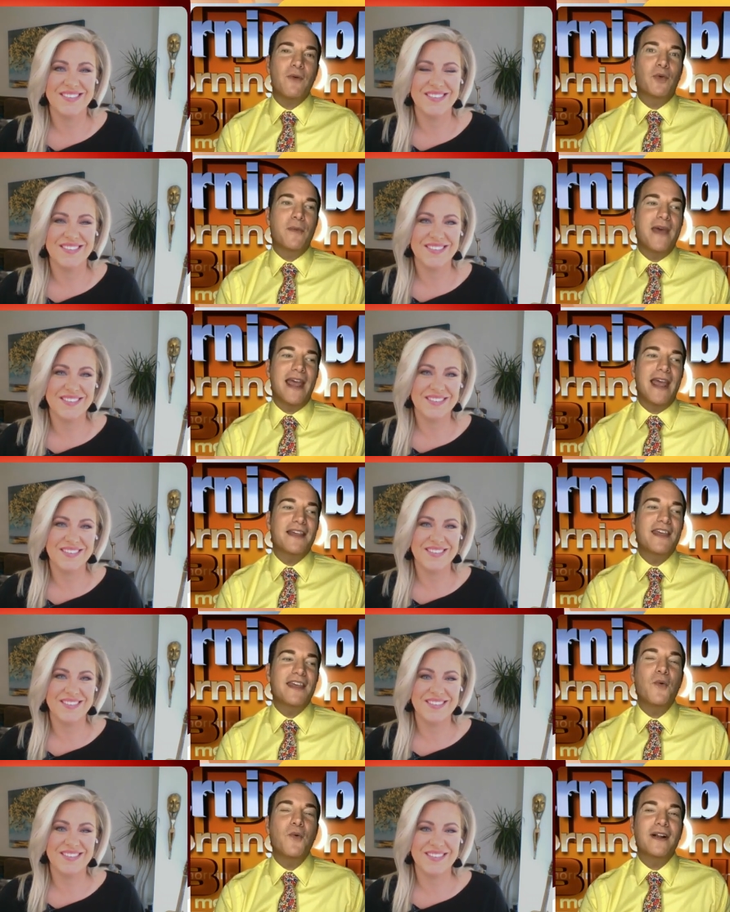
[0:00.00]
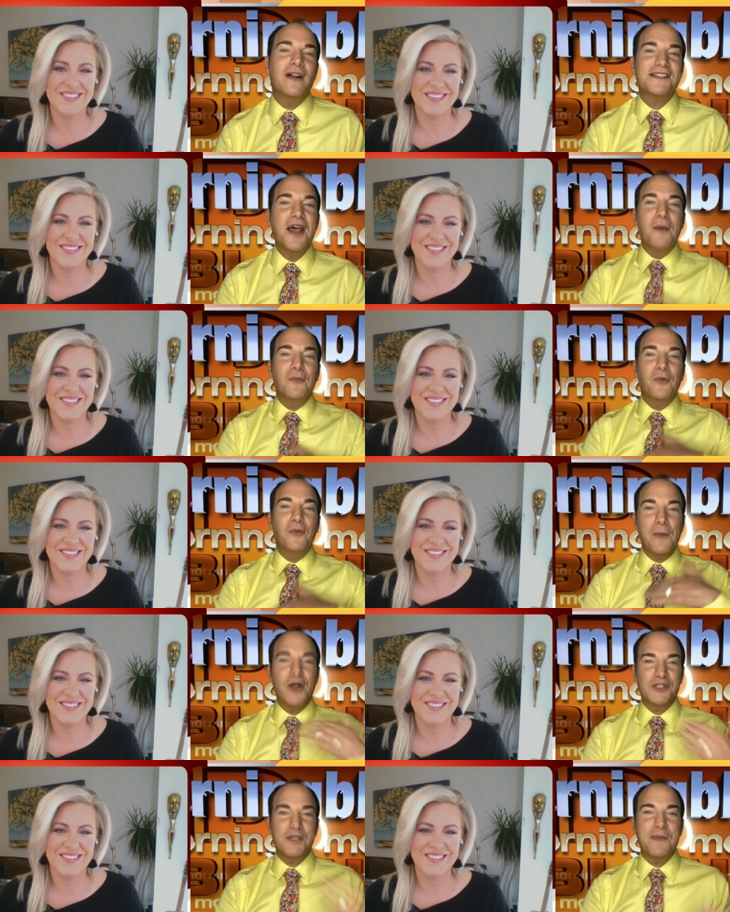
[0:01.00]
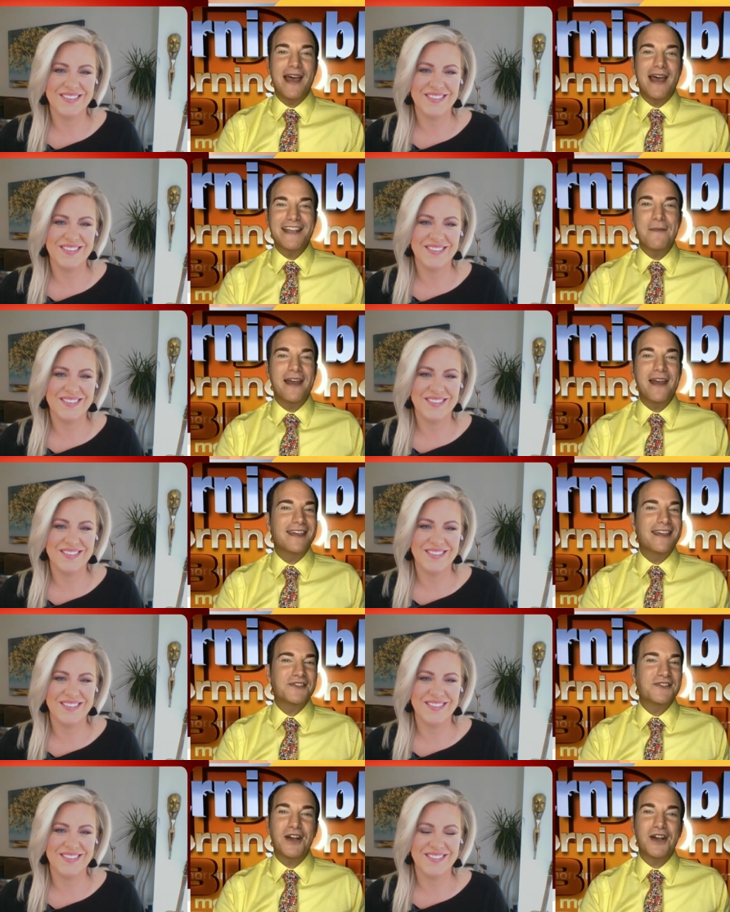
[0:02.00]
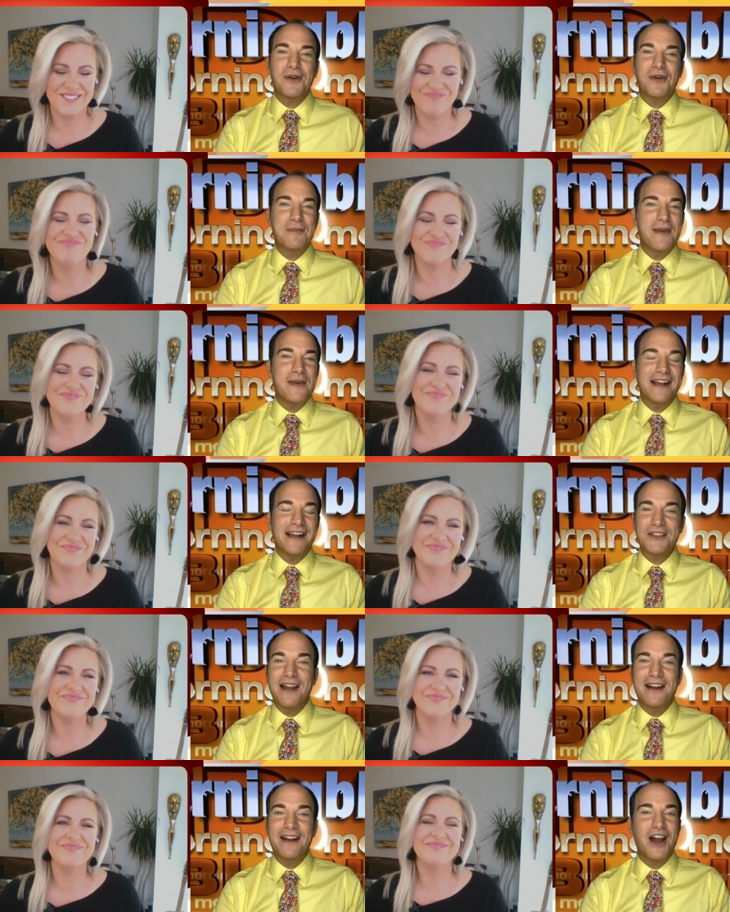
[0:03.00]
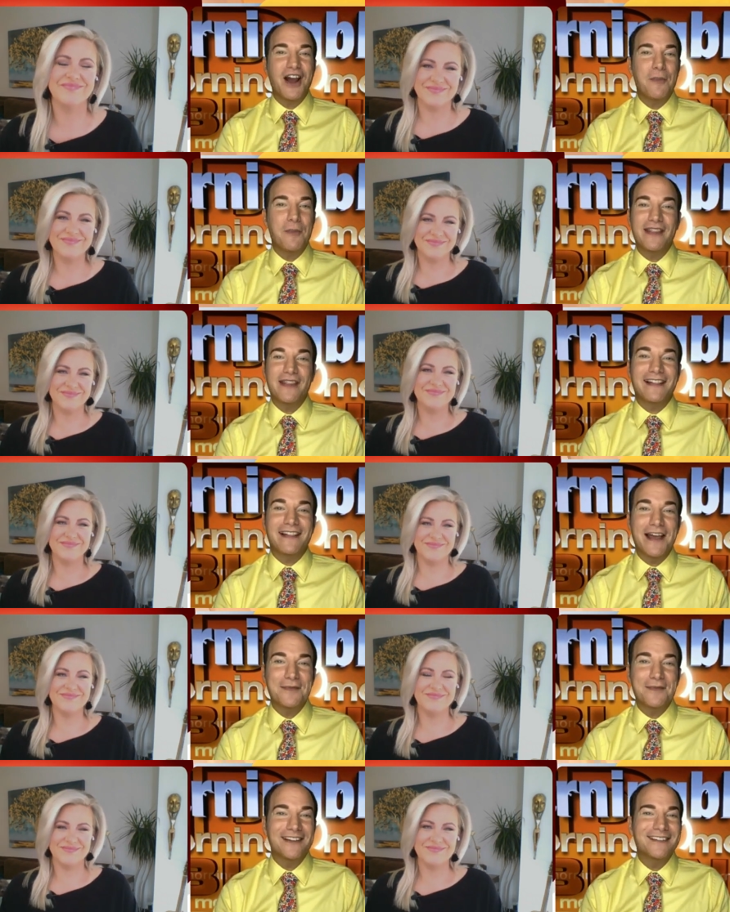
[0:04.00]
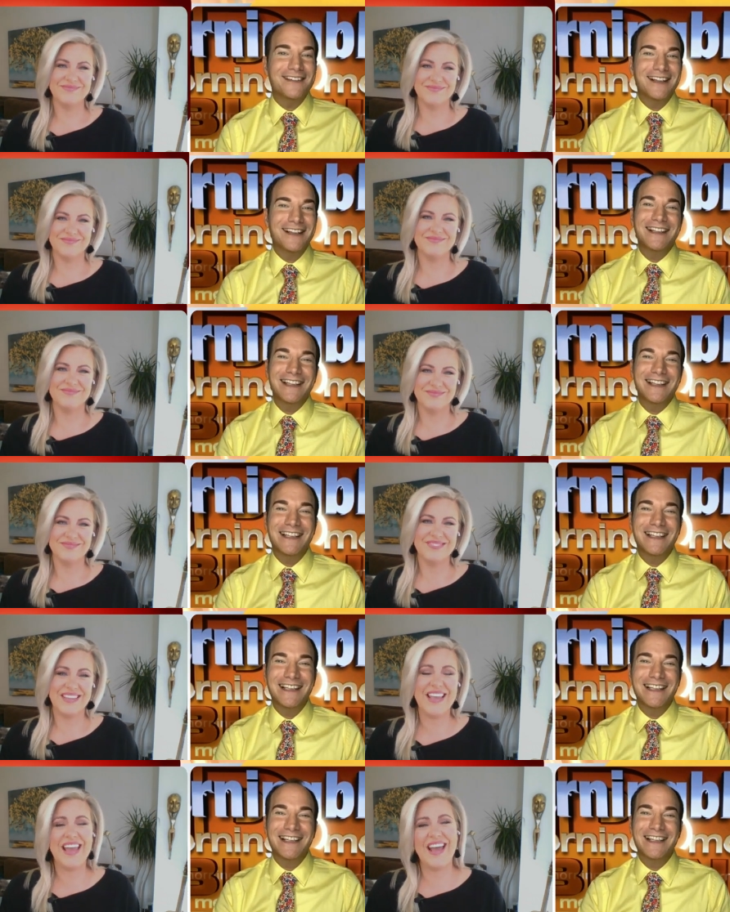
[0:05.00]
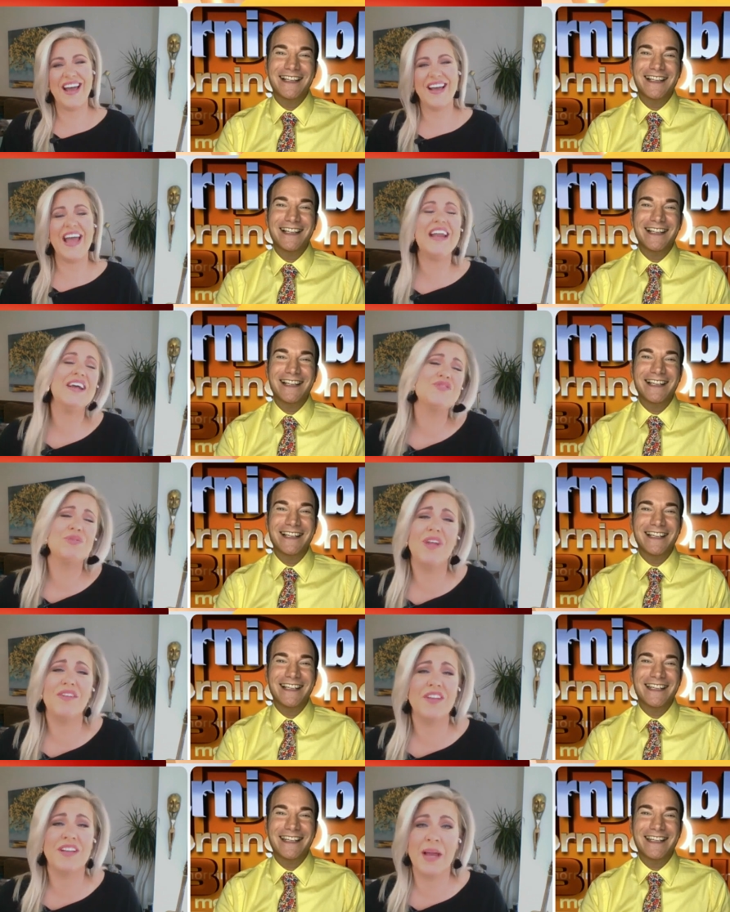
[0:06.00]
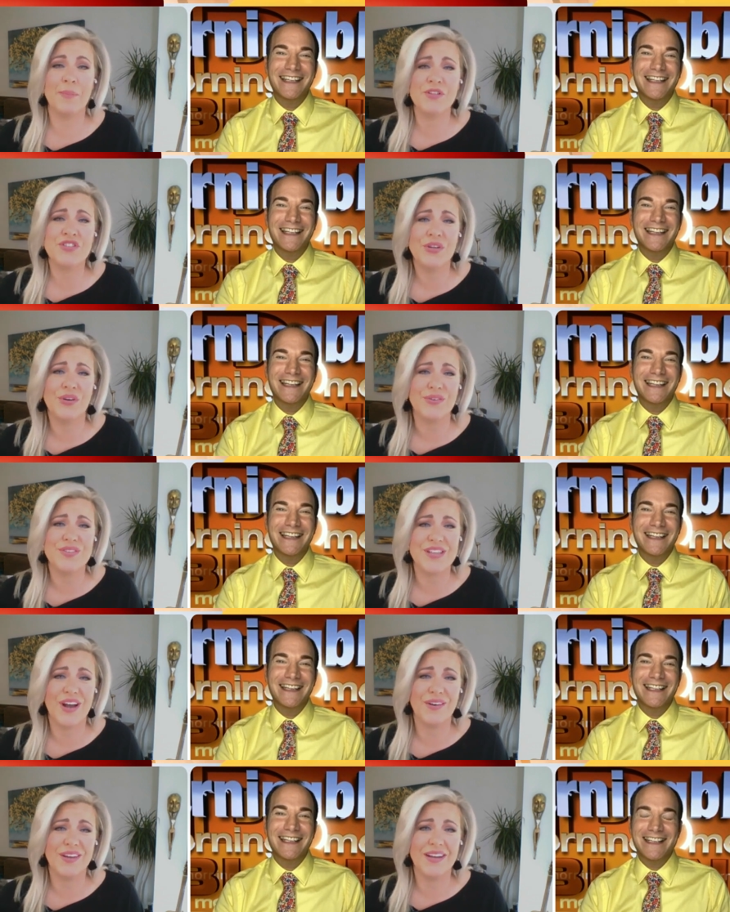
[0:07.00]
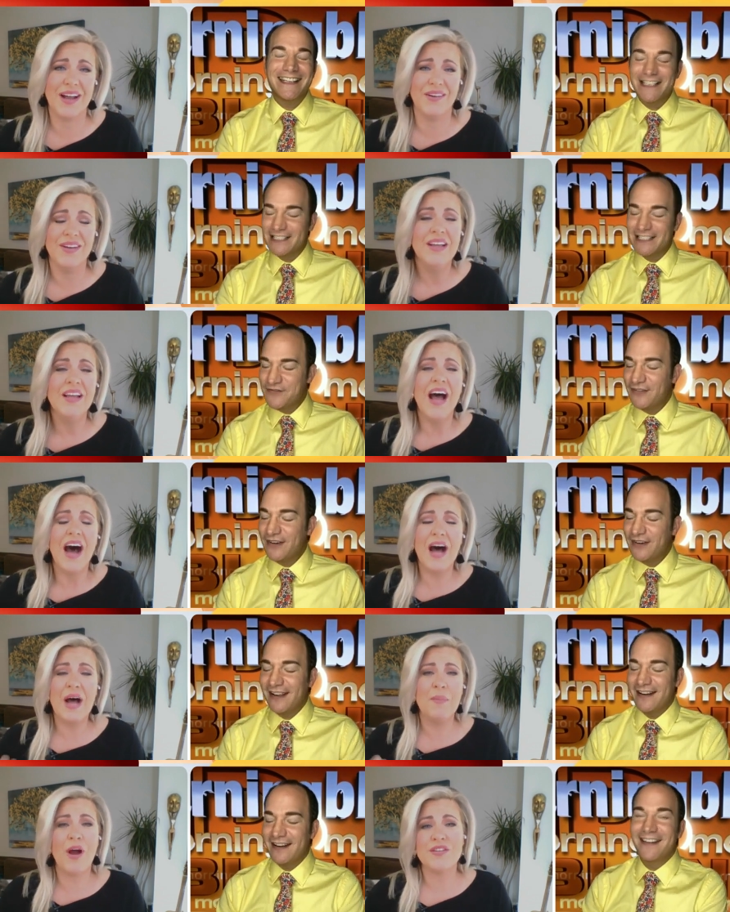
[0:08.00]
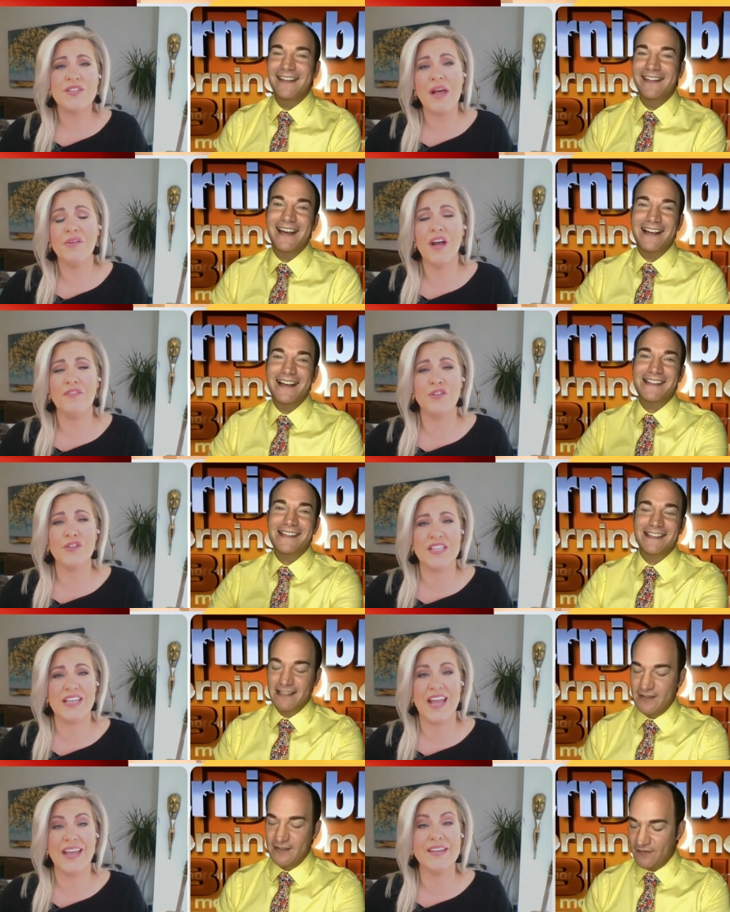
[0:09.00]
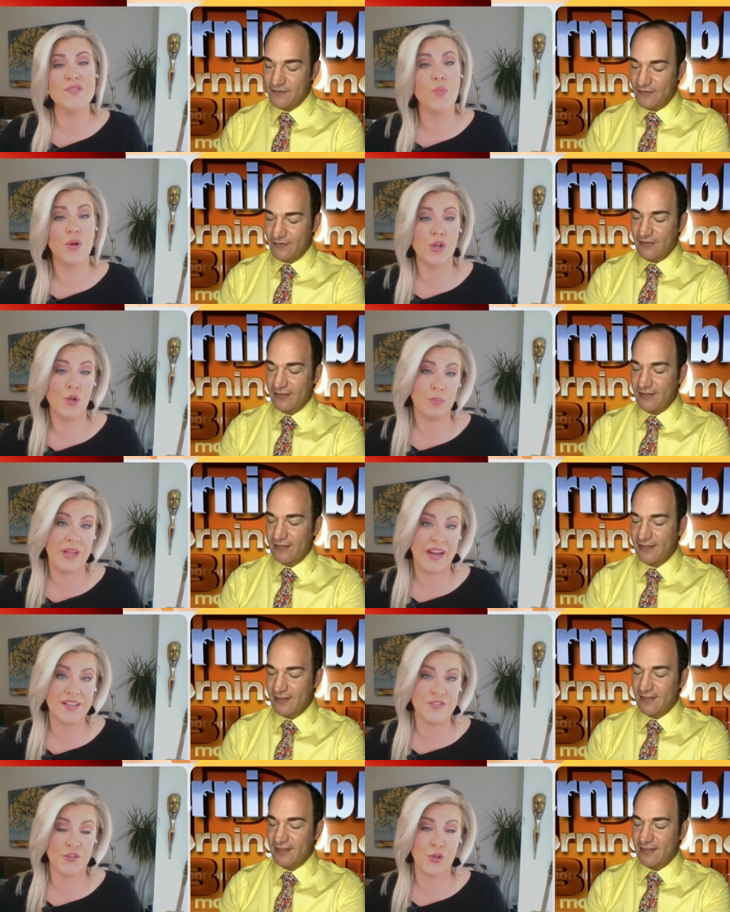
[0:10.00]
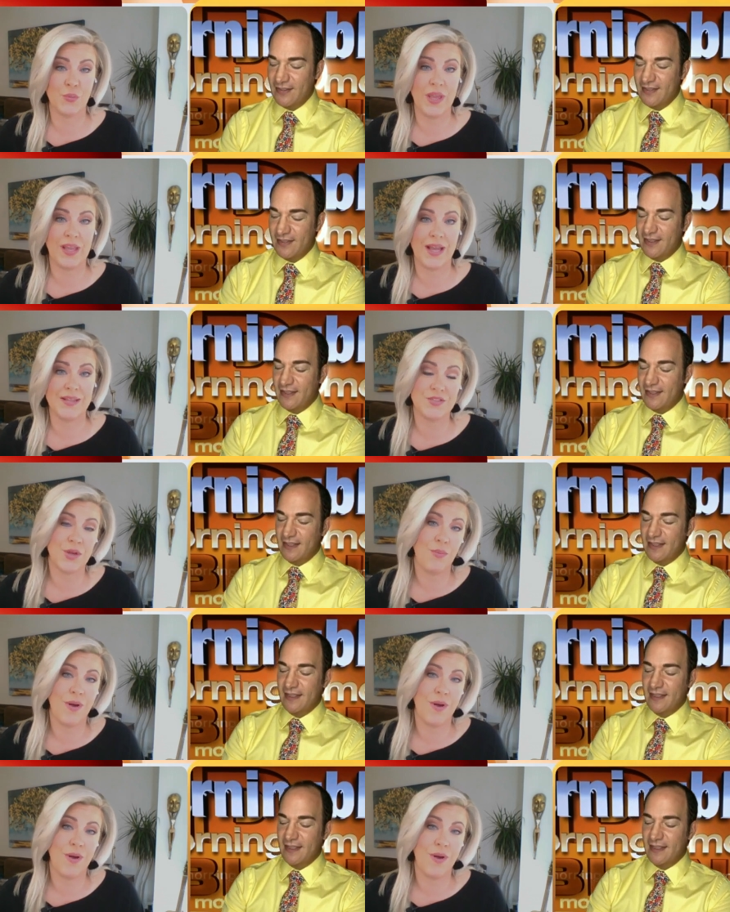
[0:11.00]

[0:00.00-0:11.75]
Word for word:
Speaker 1: remain. I think once we're post pandemic, things are going to go right back to the red carpet and the glamour.
Speaker 2: Yeah, and I do love the glamour too. So, you know, um, our yes. sound off for today is what are your plans for the weekend? So, I